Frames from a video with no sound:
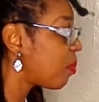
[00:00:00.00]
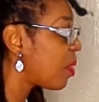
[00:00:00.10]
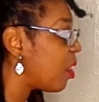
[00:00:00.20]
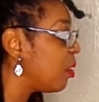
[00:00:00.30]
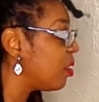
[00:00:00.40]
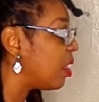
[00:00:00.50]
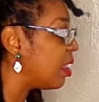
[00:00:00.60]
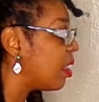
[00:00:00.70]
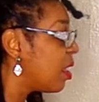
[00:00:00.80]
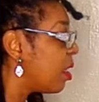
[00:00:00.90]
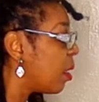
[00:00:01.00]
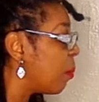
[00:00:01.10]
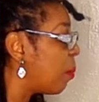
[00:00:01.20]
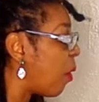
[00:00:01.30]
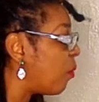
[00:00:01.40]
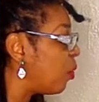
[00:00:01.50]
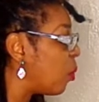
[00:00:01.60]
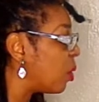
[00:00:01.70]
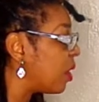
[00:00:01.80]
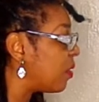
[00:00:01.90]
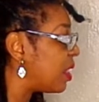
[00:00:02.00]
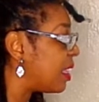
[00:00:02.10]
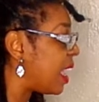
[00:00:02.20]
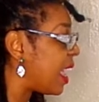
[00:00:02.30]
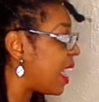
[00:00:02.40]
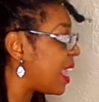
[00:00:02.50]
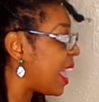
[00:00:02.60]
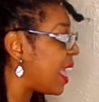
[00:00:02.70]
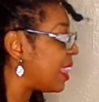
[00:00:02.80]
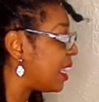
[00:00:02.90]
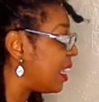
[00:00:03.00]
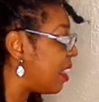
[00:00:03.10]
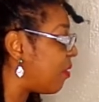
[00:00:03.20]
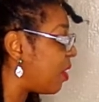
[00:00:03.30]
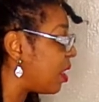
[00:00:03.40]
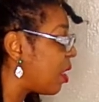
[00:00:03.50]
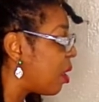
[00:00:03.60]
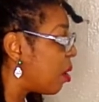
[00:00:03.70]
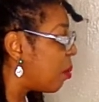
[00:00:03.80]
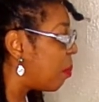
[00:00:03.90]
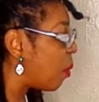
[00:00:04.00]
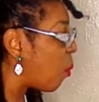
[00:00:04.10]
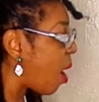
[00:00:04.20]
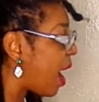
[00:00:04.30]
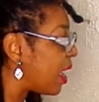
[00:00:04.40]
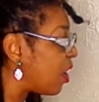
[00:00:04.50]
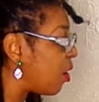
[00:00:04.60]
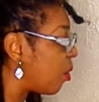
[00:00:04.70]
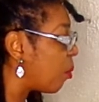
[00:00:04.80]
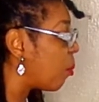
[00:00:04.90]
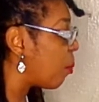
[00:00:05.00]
both Lord of the dead and the living. But why you